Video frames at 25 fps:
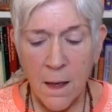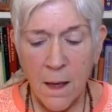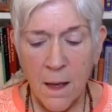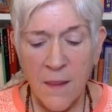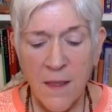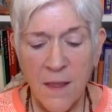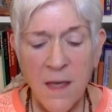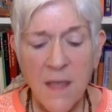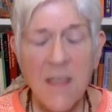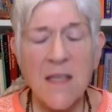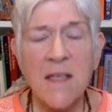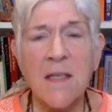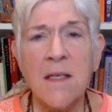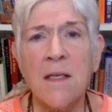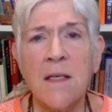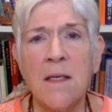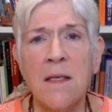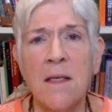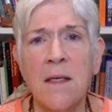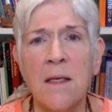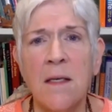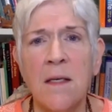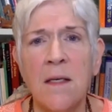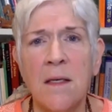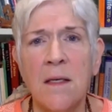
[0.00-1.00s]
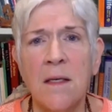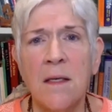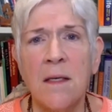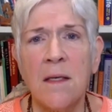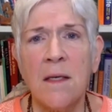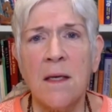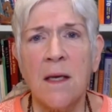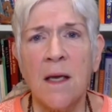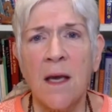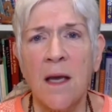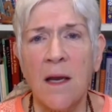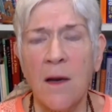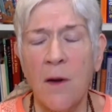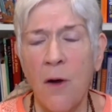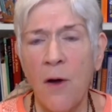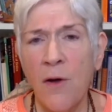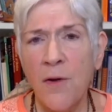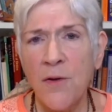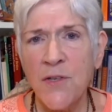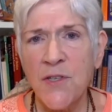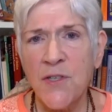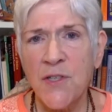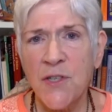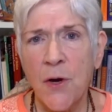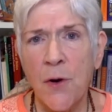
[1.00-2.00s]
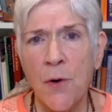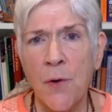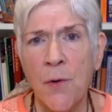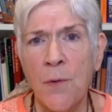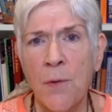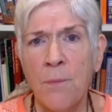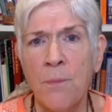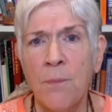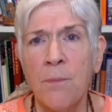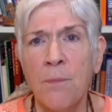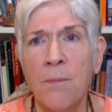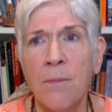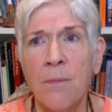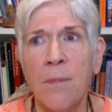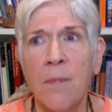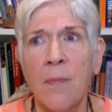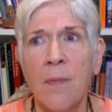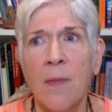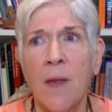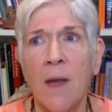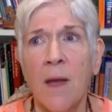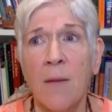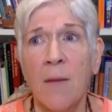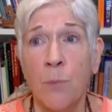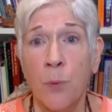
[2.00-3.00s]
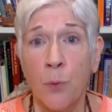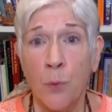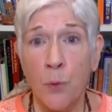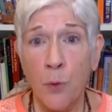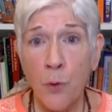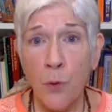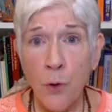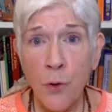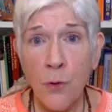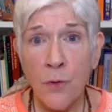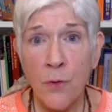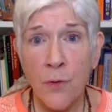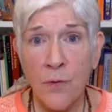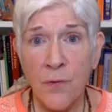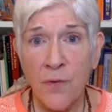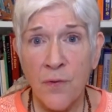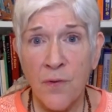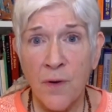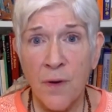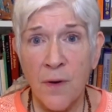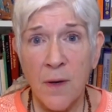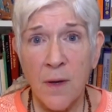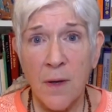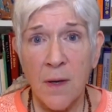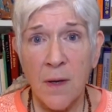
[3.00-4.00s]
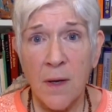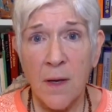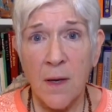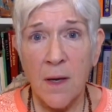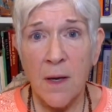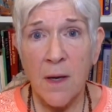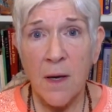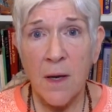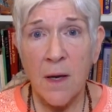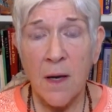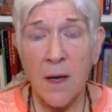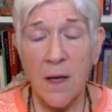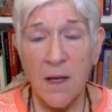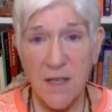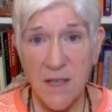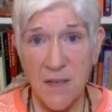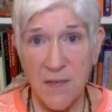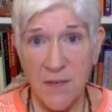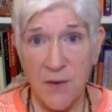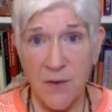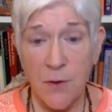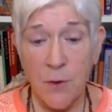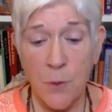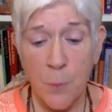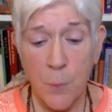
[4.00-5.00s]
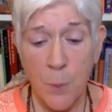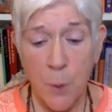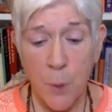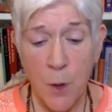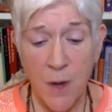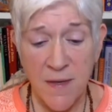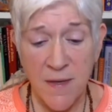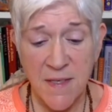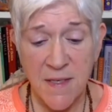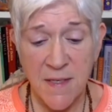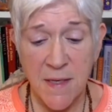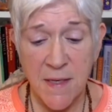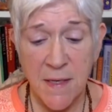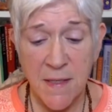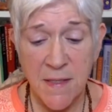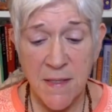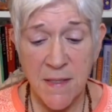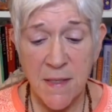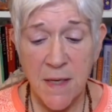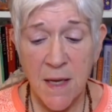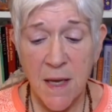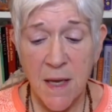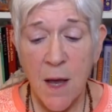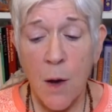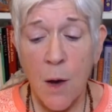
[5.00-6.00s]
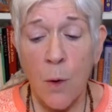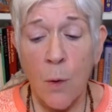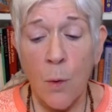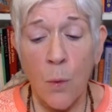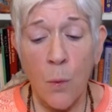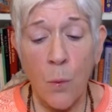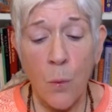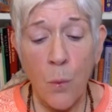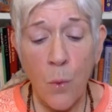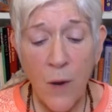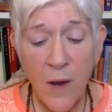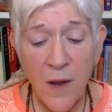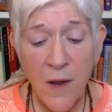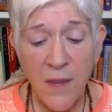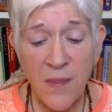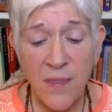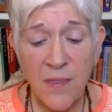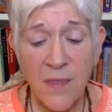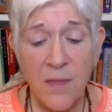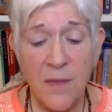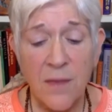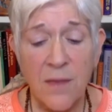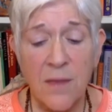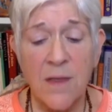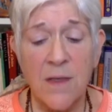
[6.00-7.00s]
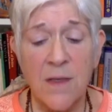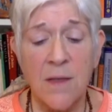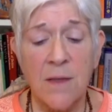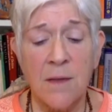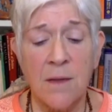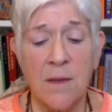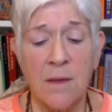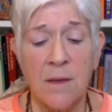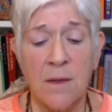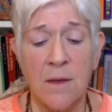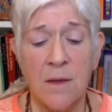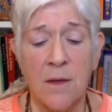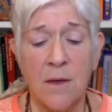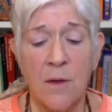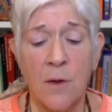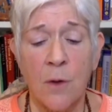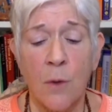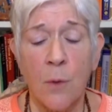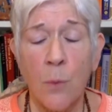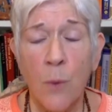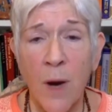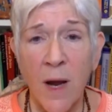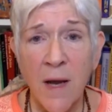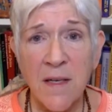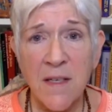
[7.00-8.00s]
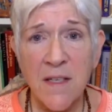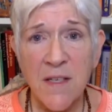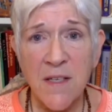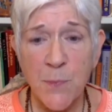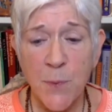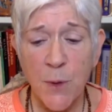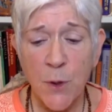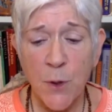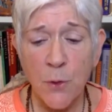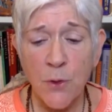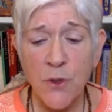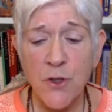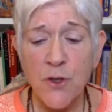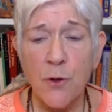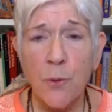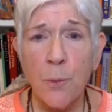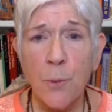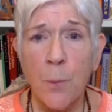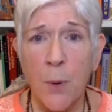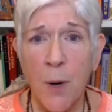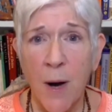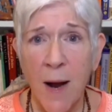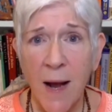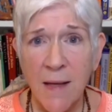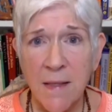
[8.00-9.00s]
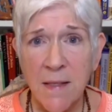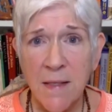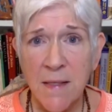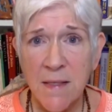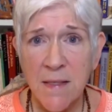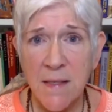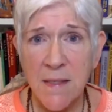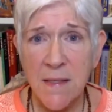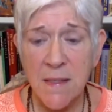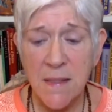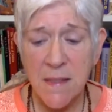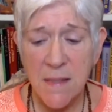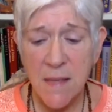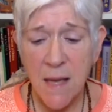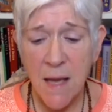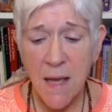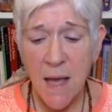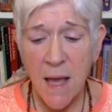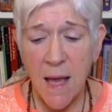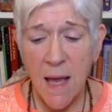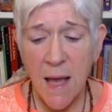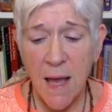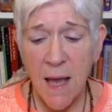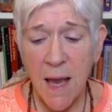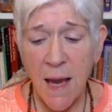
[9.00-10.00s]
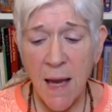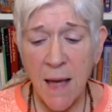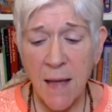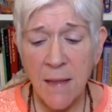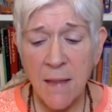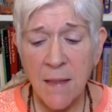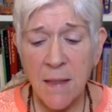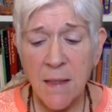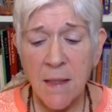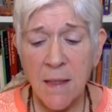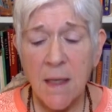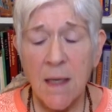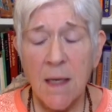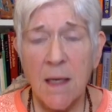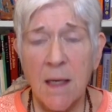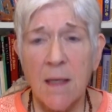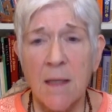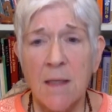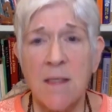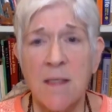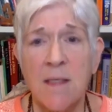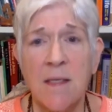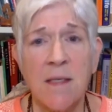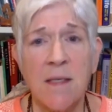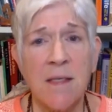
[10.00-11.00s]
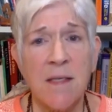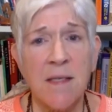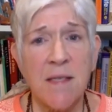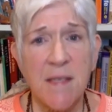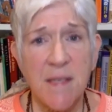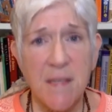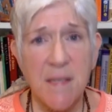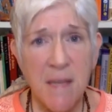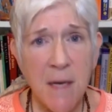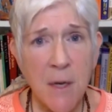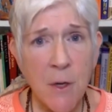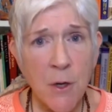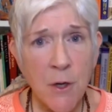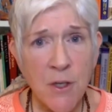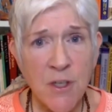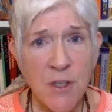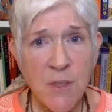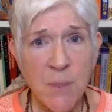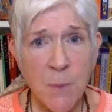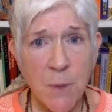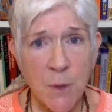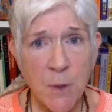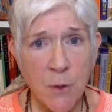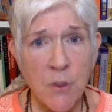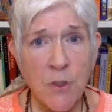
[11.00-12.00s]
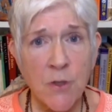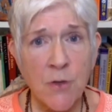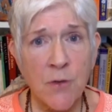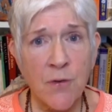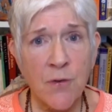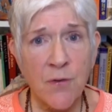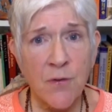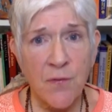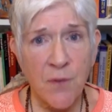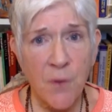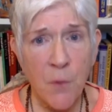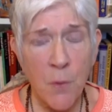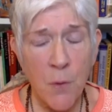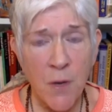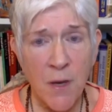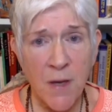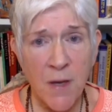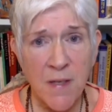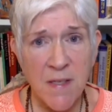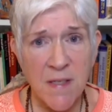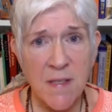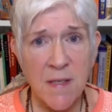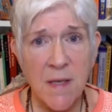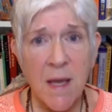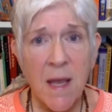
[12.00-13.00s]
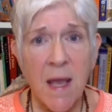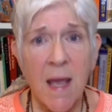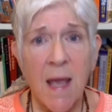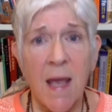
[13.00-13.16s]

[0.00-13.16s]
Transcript: These can also improve a difficult process with the correct spiritual practices and sincere spiritual focus